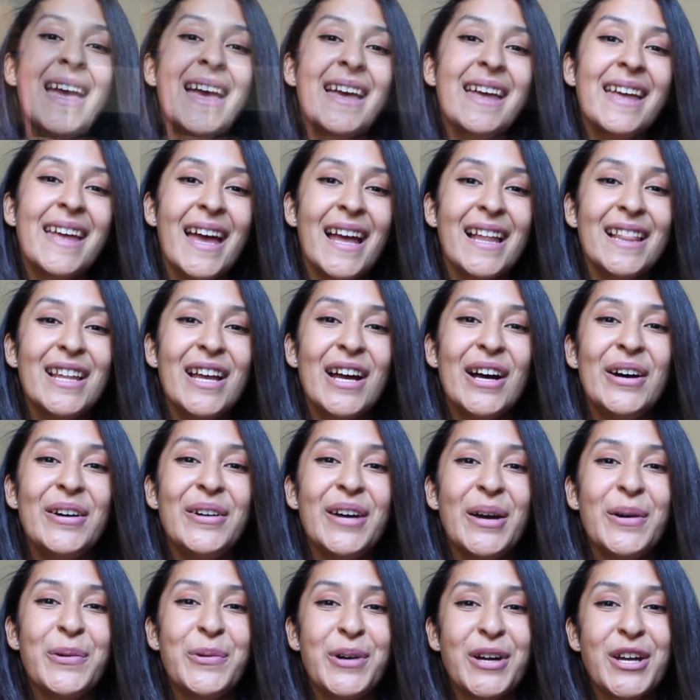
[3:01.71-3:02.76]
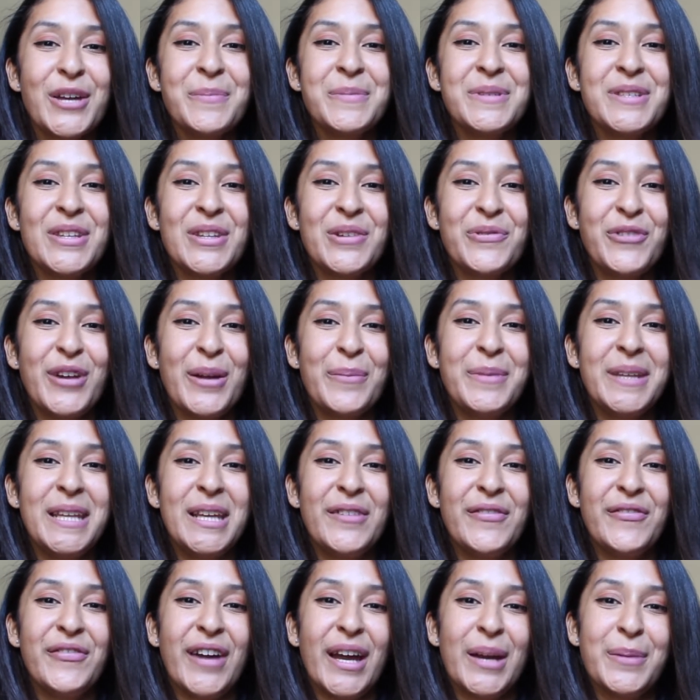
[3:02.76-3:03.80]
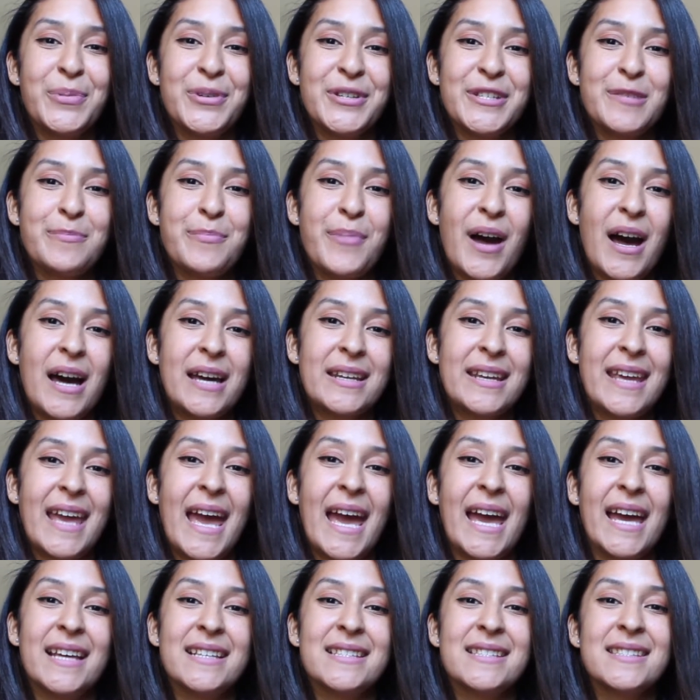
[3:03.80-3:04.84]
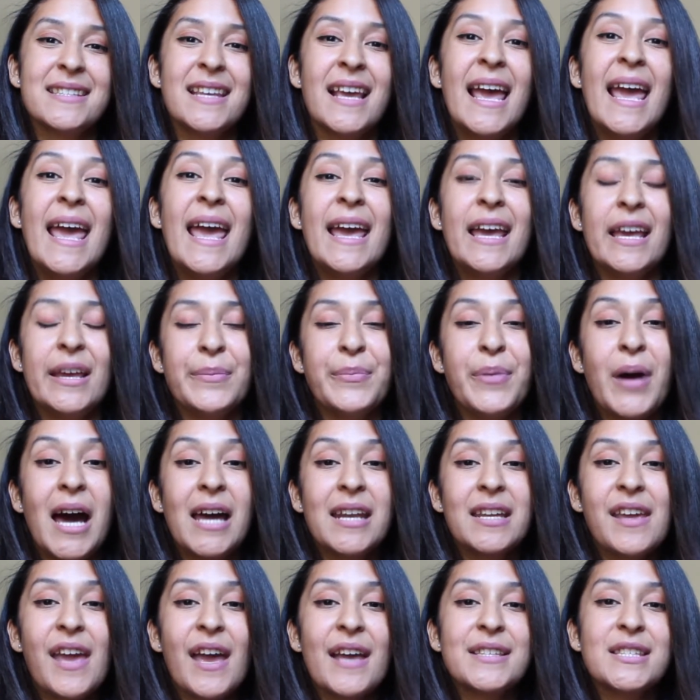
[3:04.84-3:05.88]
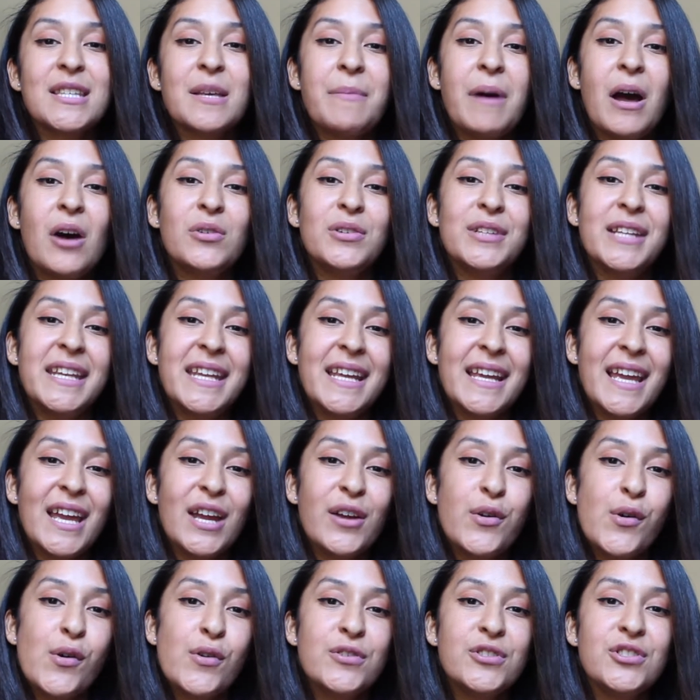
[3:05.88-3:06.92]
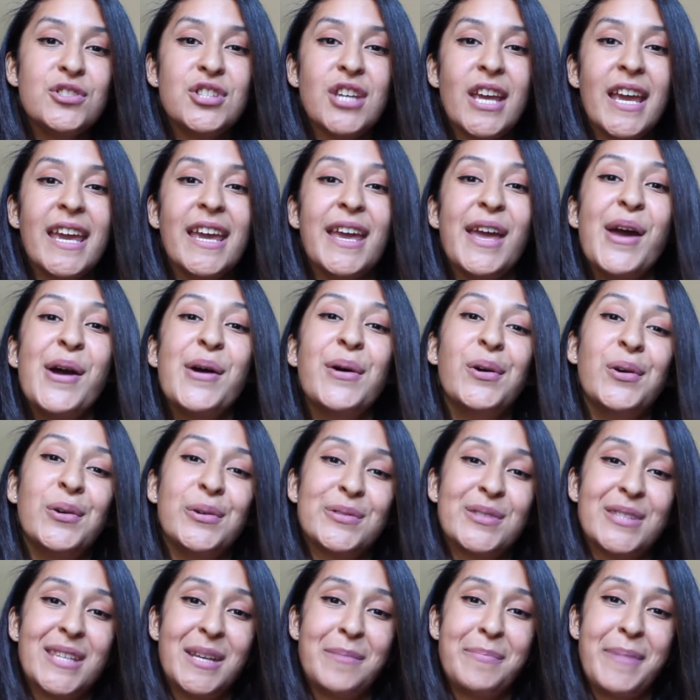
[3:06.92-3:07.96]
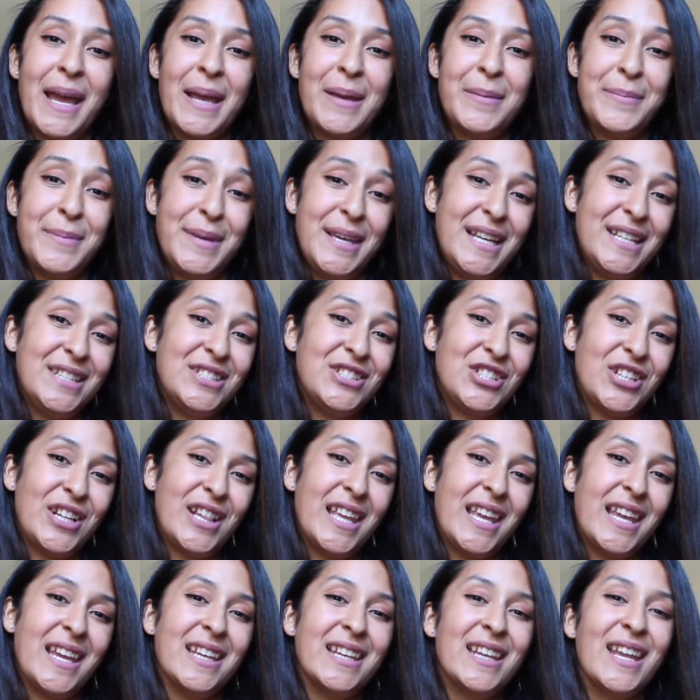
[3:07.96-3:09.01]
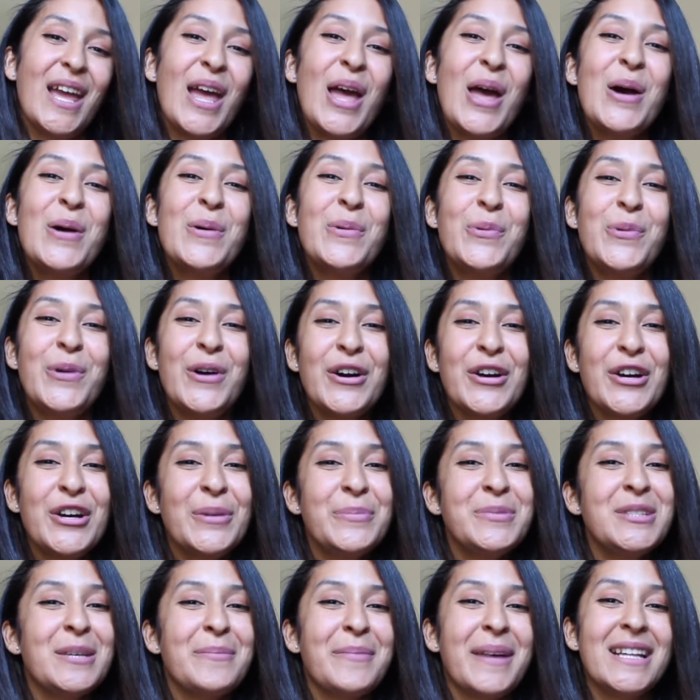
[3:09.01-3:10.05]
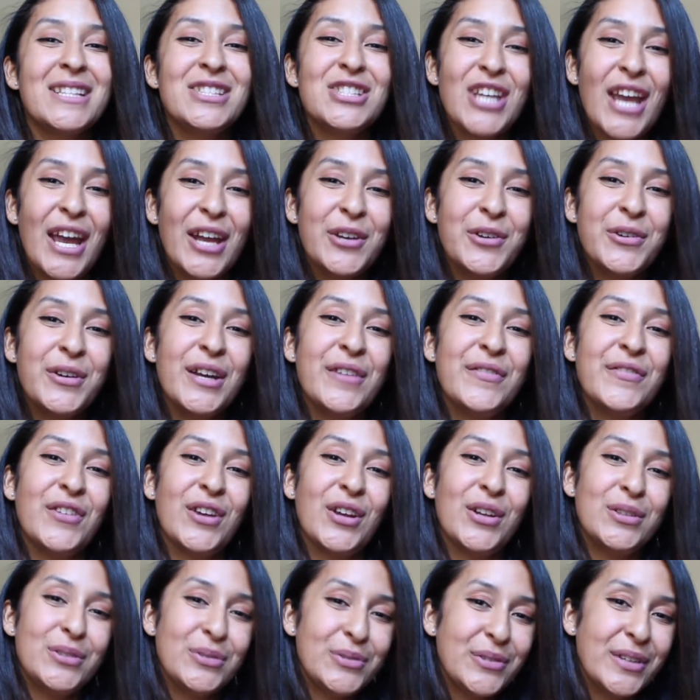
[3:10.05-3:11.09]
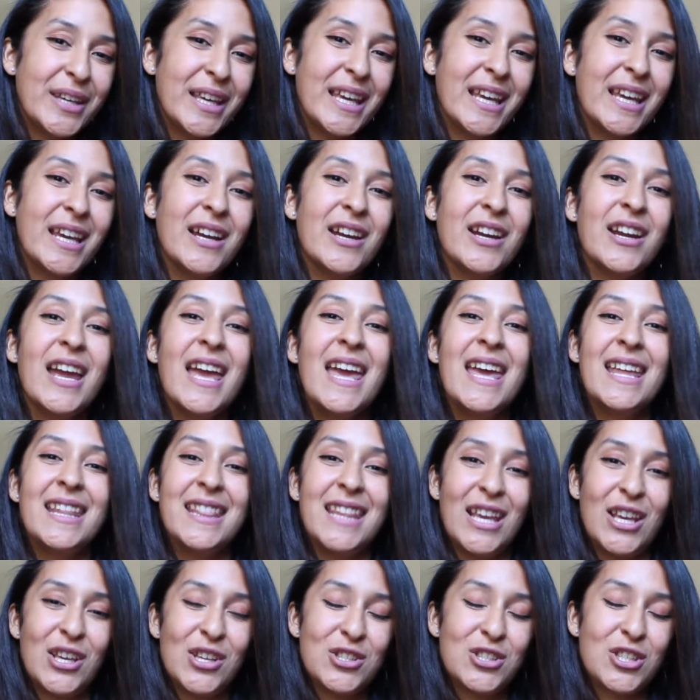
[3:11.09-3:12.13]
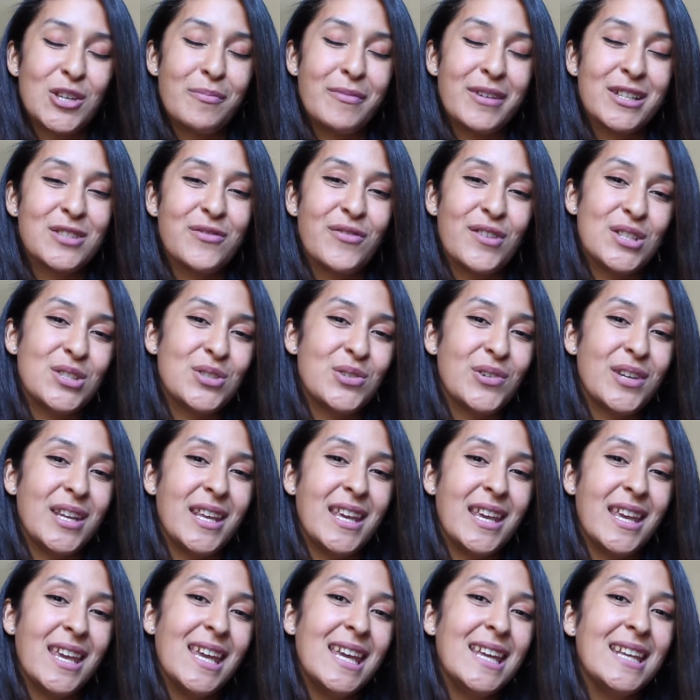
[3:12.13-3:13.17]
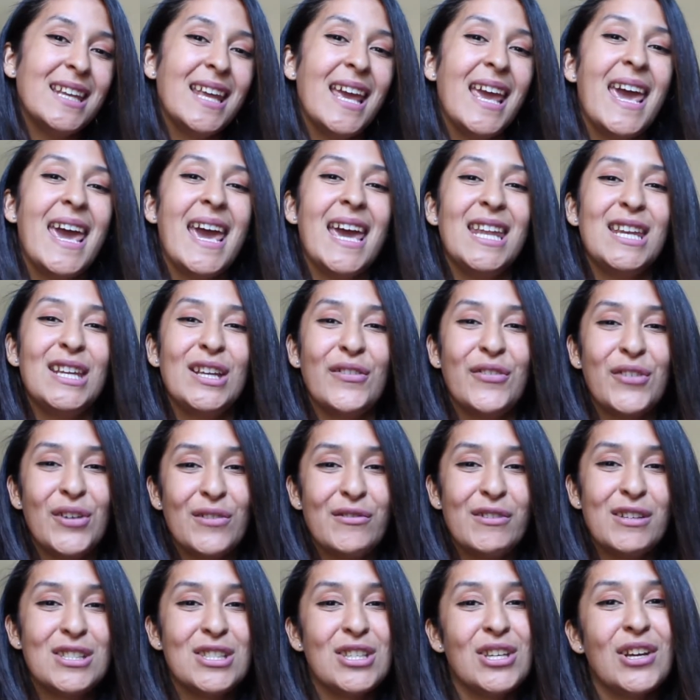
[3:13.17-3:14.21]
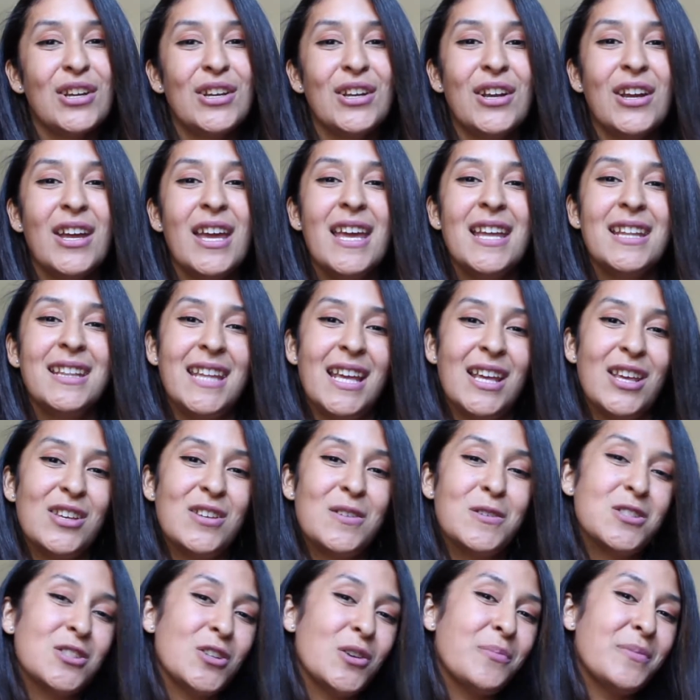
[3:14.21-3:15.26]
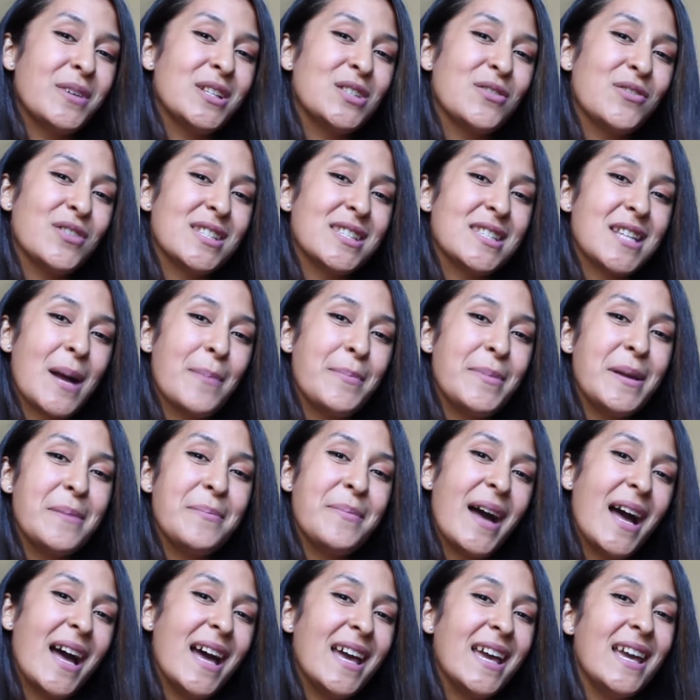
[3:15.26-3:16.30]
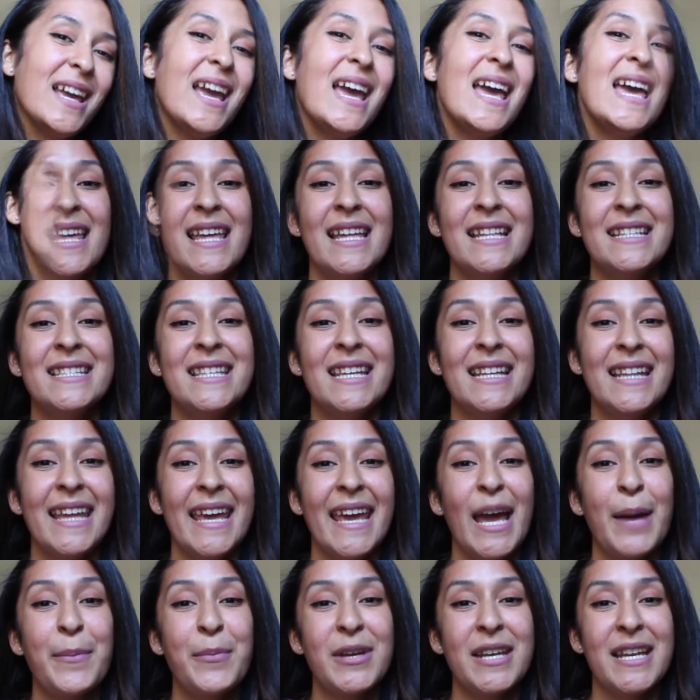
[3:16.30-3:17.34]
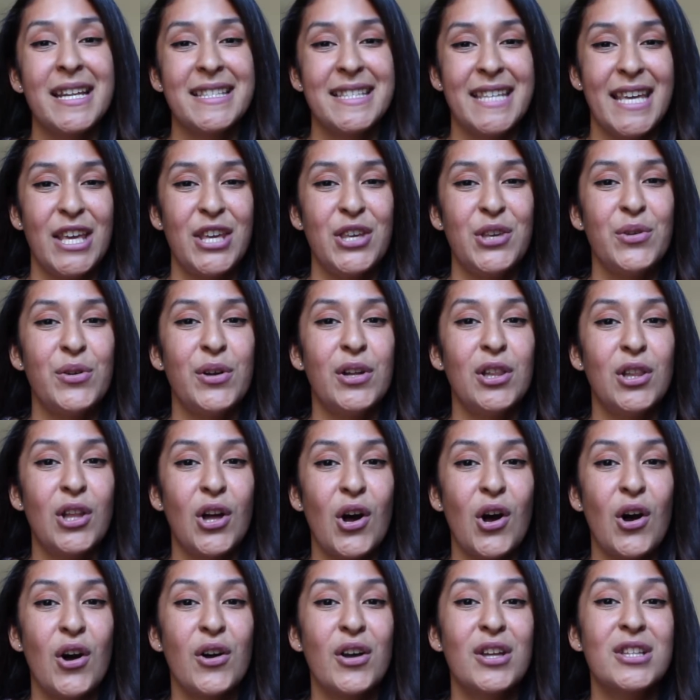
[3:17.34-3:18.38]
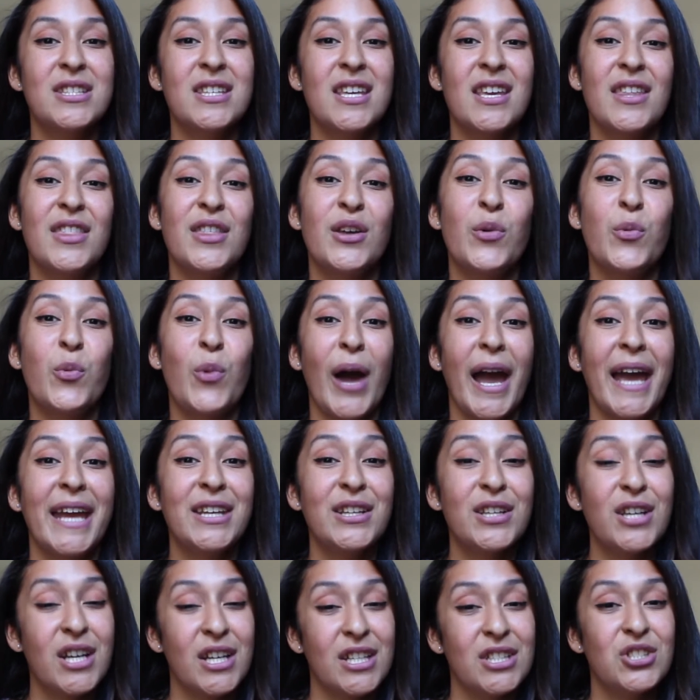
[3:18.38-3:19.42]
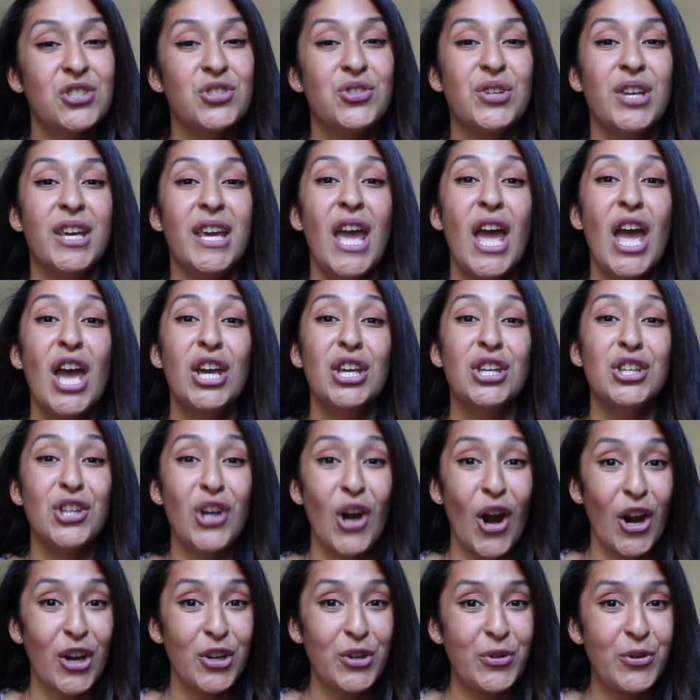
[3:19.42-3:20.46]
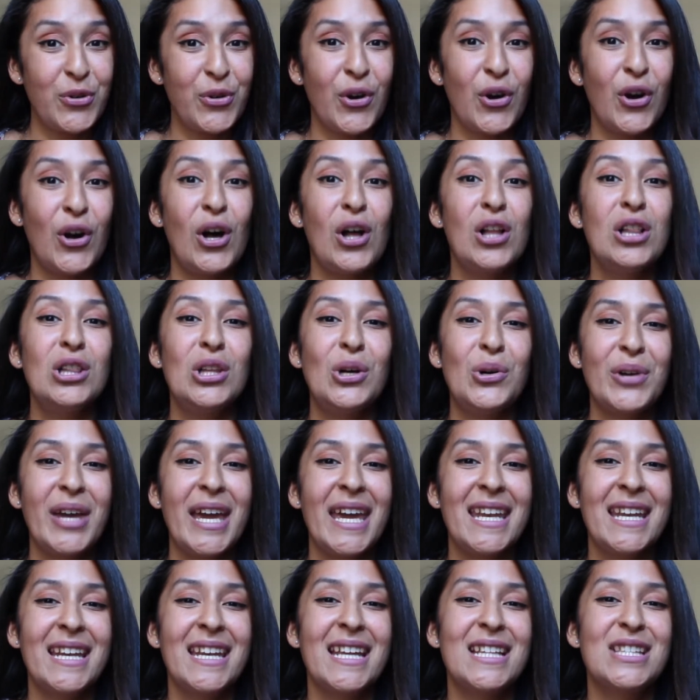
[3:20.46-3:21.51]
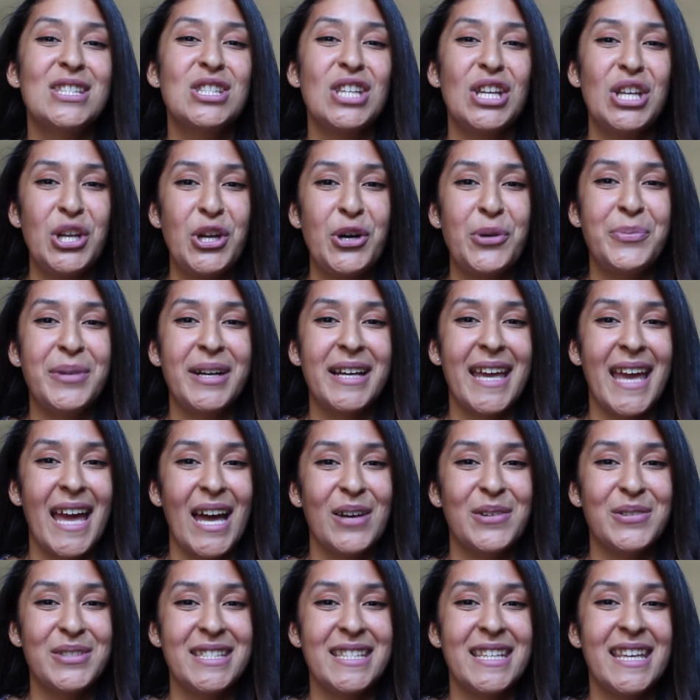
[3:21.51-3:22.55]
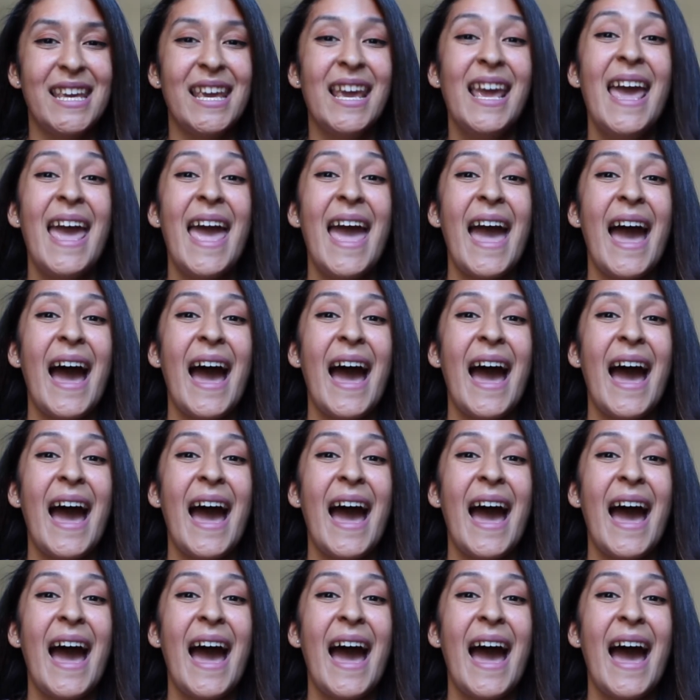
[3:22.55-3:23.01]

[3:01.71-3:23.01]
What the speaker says: Hello and welcome to the Remedyfibers podcast, a podcast about knitting and crochet hosted by me, Jillian. Welcome to my channel. If you're new here, thank you so much for tuning in, and if you're a returner, thank you so much for stopping by. Today I'm going to take you along to the Wine Country Yarn Crawl located in Sonoma County.